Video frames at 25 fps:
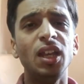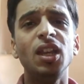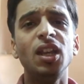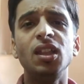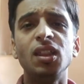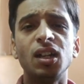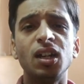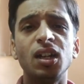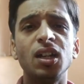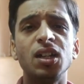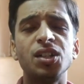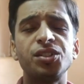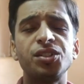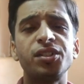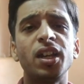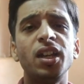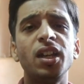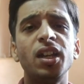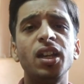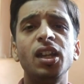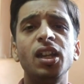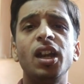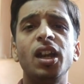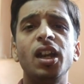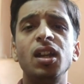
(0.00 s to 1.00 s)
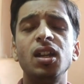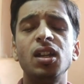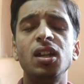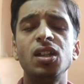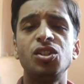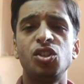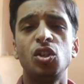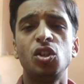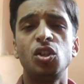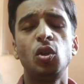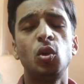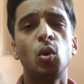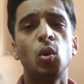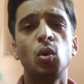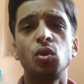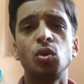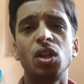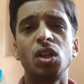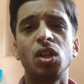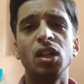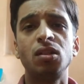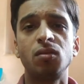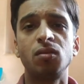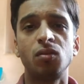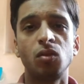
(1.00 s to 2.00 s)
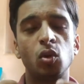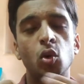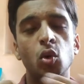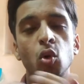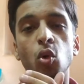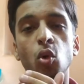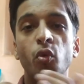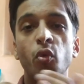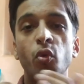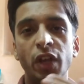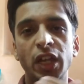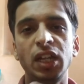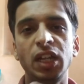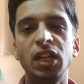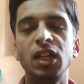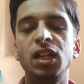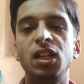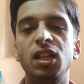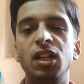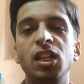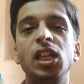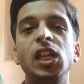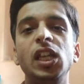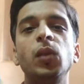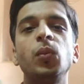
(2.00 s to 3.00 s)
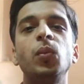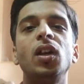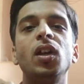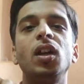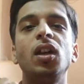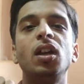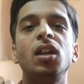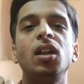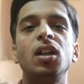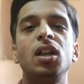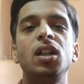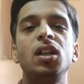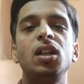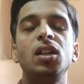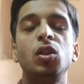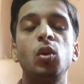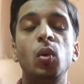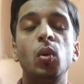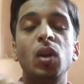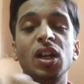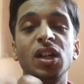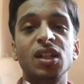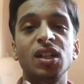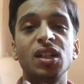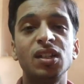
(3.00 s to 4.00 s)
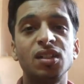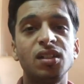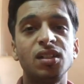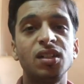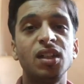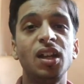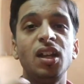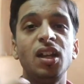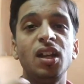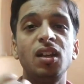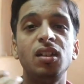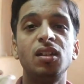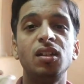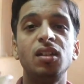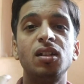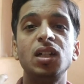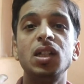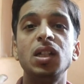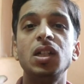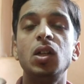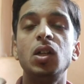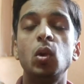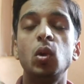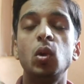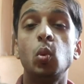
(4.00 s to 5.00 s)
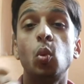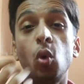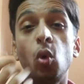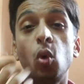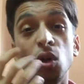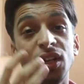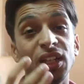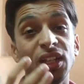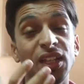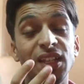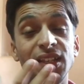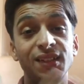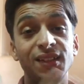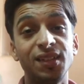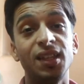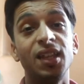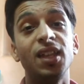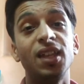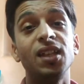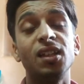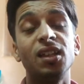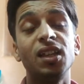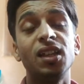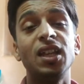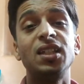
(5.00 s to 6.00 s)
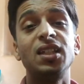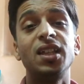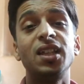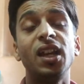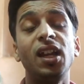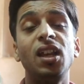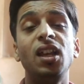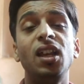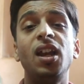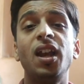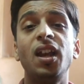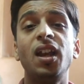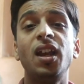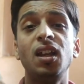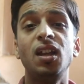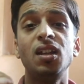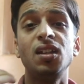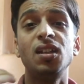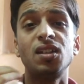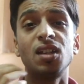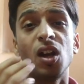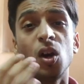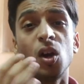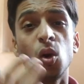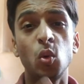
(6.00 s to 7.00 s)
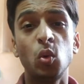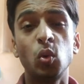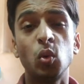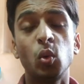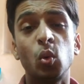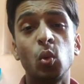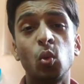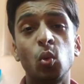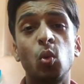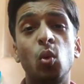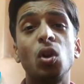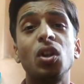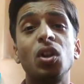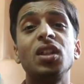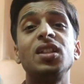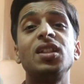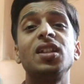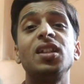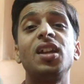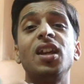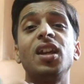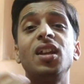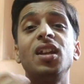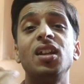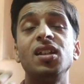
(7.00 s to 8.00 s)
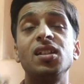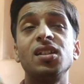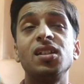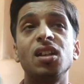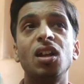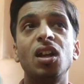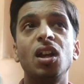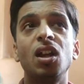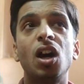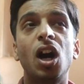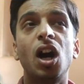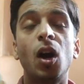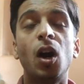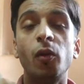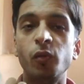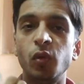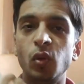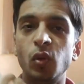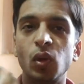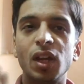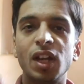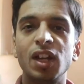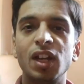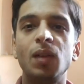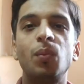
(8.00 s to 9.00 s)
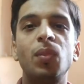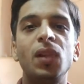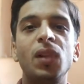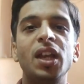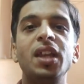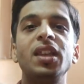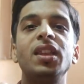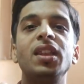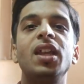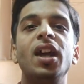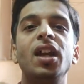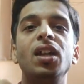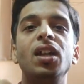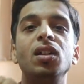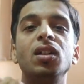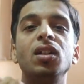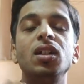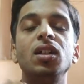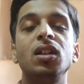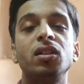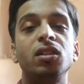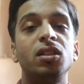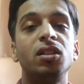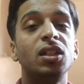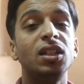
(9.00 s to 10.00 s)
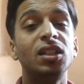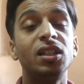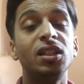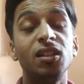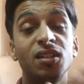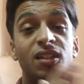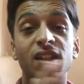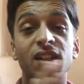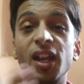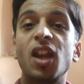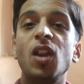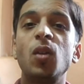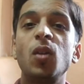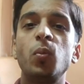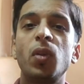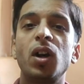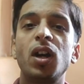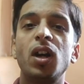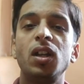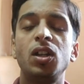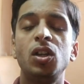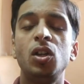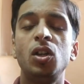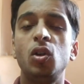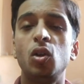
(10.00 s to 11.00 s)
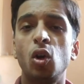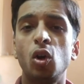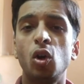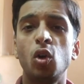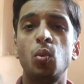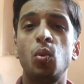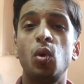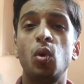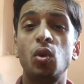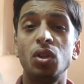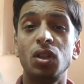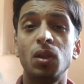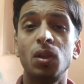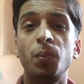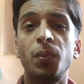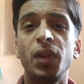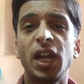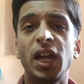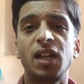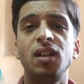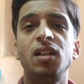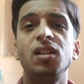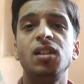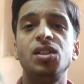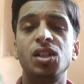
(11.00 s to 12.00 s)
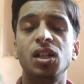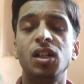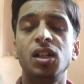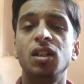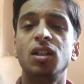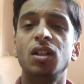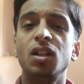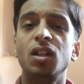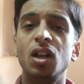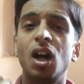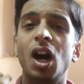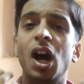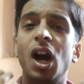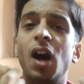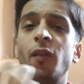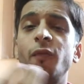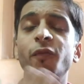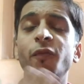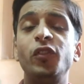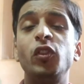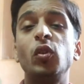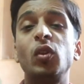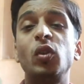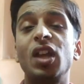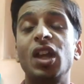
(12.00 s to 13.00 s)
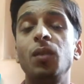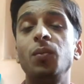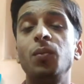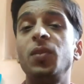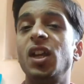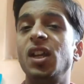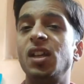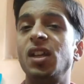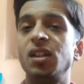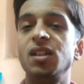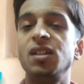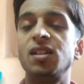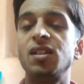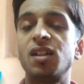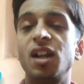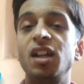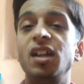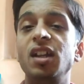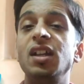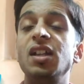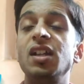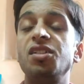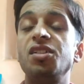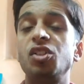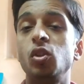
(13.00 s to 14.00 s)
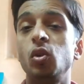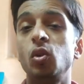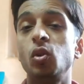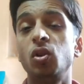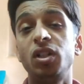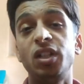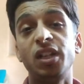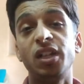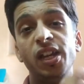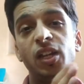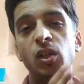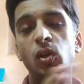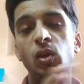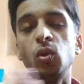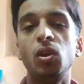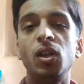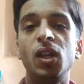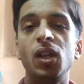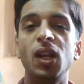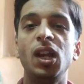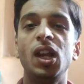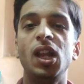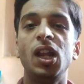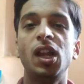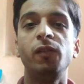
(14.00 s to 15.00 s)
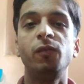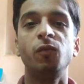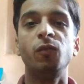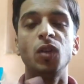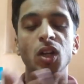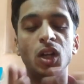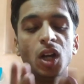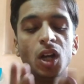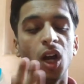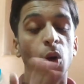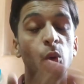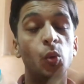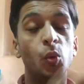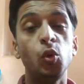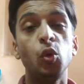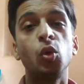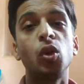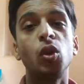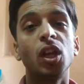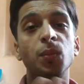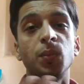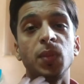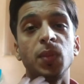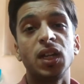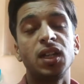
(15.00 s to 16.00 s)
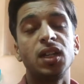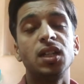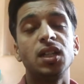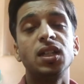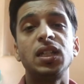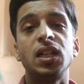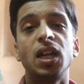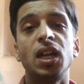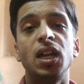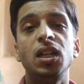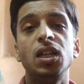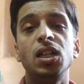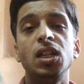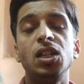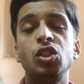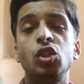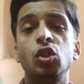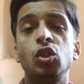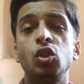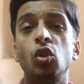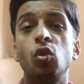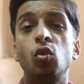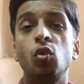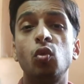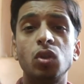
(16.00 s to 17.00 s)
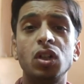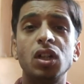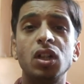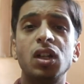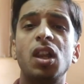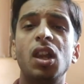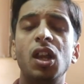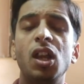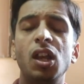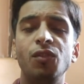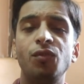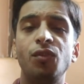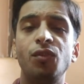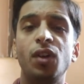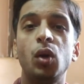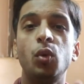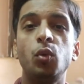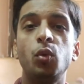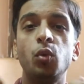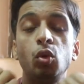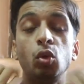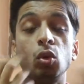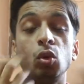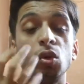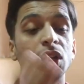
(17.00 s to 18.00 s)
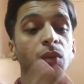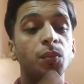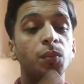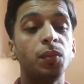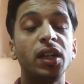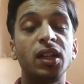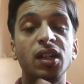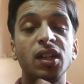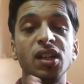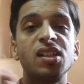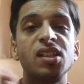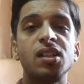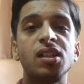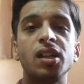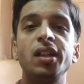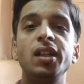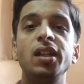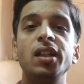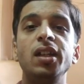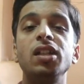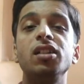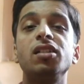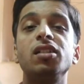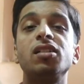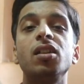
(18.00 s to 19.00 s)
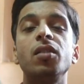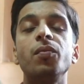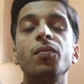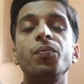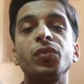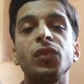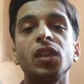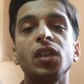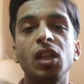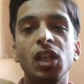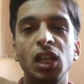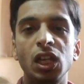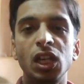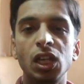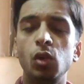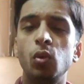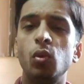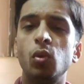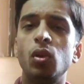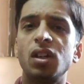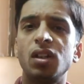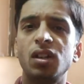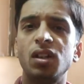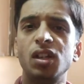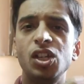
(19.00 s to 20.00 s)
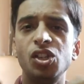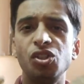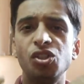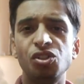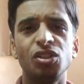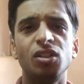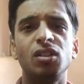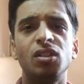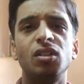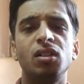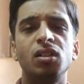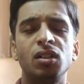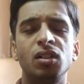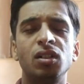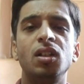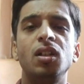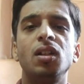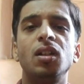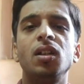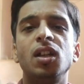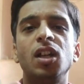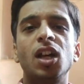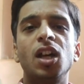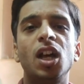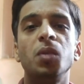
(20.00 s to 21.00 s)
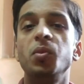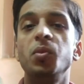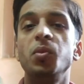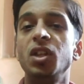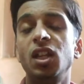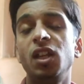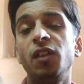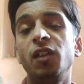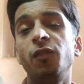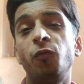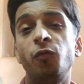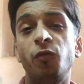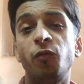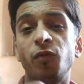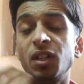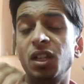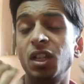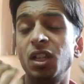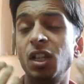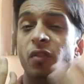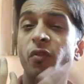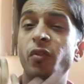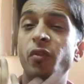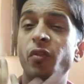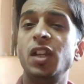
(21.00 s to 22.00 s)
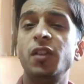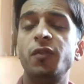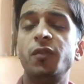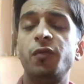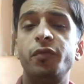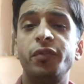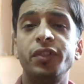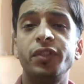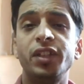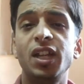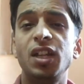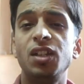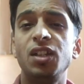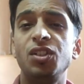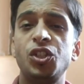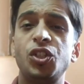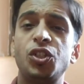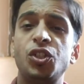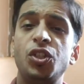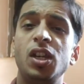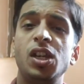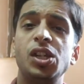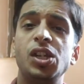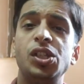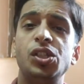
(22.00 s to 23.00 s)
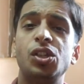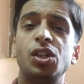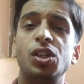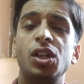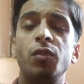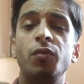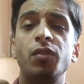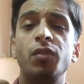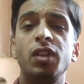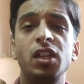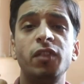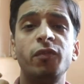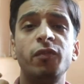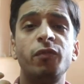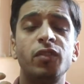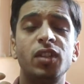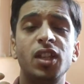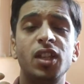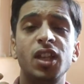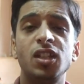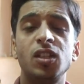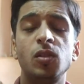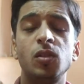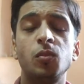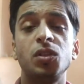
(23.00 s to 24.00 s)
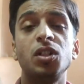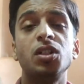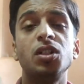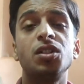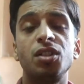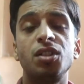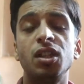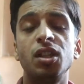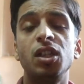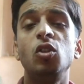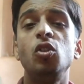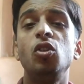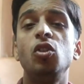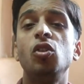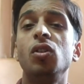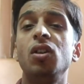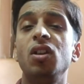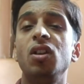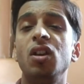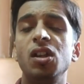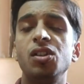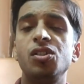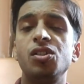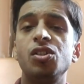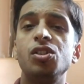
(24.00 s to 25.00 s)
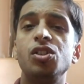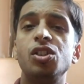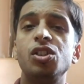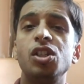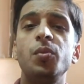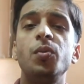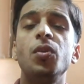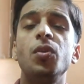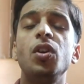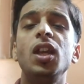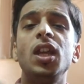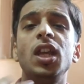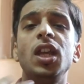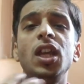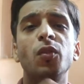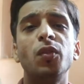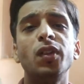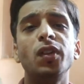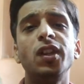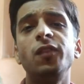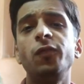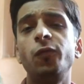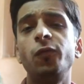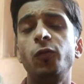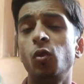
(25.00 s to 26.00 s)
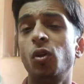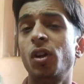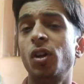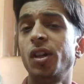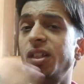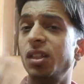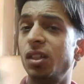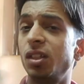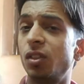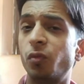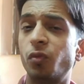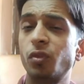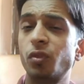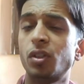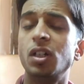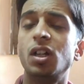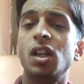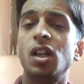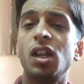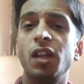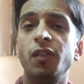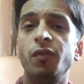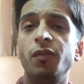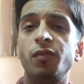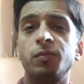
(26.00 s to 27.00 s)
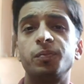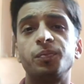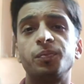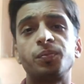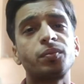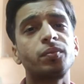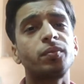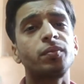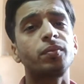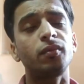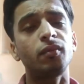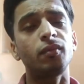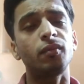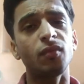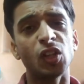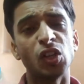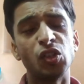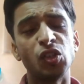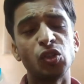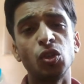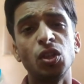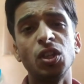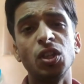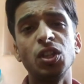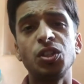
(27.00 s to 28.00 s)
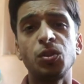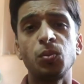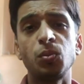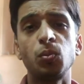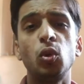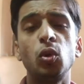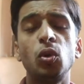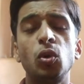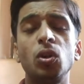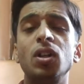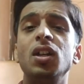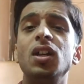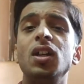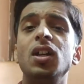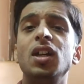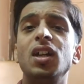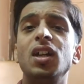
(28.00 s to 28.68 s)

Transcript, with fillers: in the understanding kindness it goes like go very deep and you will understand the what is exactly kindness how what is the kindness how you can apply that then the second part he talk about the practicing how you can practice kindness in your day to day life how you can practice kindness in your work life how you can practice kindness in your in general i mean if even if there is a stranger even if there is a person in your relationship even if you are in the work life so this book